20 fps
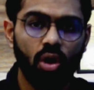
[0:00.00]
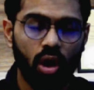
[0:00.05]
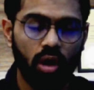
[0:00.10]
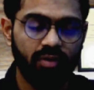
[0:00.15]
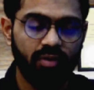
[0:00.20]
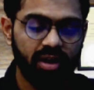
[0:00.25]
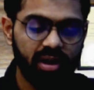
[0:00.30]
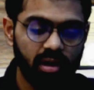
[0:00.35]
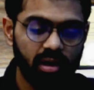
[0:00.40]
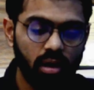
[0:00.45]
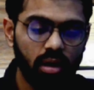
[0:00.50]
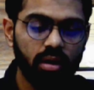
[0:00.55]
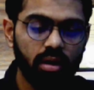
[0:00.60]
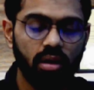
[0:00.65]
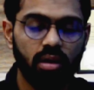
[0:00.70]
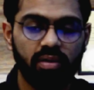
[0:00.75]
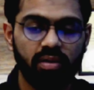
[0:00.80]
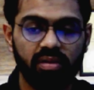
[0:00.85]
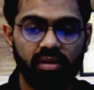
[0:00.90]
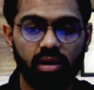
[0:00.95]
Over here,
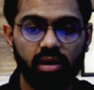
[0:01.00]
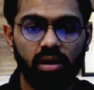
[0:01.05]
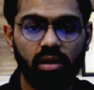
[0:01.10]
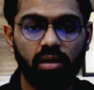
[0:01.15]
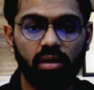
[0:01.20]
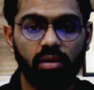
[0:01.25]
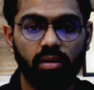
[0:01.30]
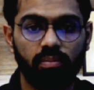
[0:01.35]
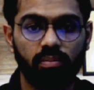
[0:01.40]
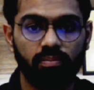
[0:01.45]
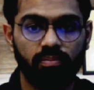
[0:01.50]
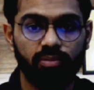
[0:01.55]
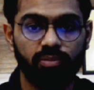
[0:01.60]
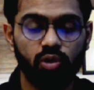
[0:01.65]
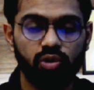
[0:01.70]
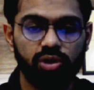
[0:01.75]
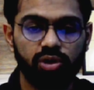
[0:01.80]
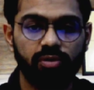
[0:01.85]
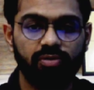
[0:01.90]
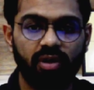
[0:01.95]
the
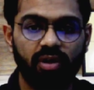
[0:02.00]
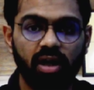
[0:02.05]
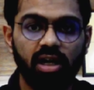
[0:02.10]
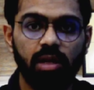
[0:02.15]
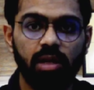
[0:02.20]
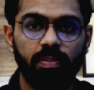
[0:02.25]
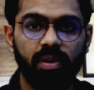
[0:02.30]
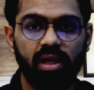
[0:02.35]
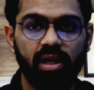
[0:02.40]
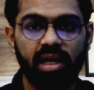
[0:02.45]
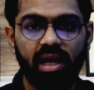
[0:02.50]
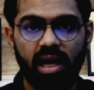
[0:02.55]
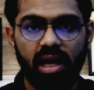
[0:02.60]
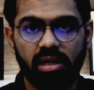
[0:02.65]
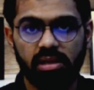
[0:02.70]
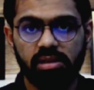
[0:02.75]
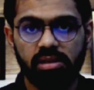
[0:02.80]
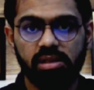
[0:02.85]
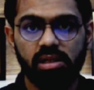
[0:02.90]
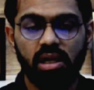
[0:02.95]
mutual fund typically
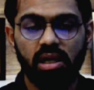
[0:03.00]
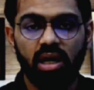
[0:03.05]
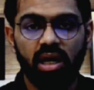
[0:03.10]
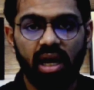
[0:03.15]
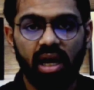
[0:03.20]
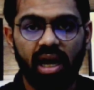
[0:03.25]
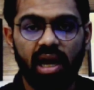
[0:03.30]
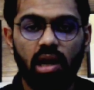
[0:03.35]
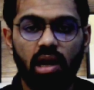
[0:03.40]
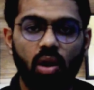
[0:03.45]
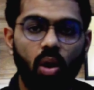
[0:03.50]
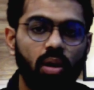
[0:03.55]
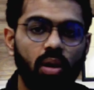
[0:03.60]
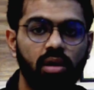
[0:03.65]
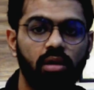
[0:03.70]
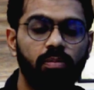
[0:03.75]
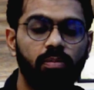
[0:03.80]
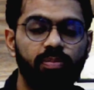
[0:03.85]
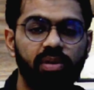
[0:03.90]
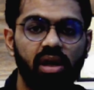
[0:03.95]
has a
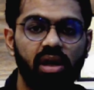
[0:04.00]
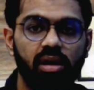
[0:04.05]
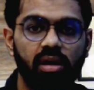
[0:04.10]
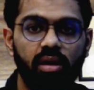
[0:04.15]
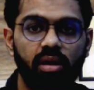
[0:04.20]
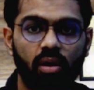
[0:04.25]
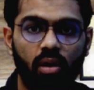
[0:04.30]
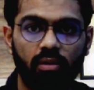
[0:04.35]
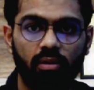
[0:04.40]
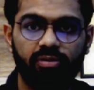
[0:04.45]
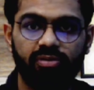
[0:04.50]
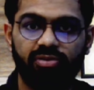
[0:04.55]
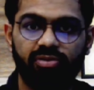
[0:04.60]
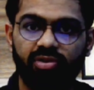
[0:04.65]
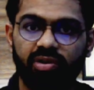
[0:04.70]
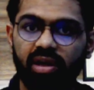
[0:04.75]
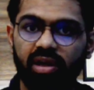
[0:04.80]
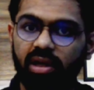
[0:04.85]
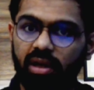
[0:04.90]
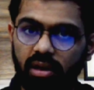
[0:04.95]
lock-in period of
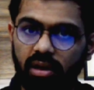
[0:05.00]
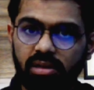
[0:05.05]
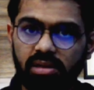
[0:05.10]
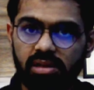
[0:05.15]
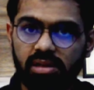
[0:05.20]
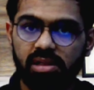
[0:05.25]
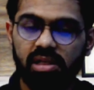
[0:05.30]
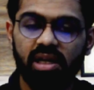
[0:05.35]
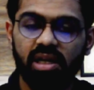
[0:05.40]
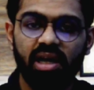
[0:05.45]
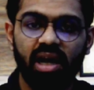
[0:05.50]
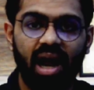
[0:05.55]
three years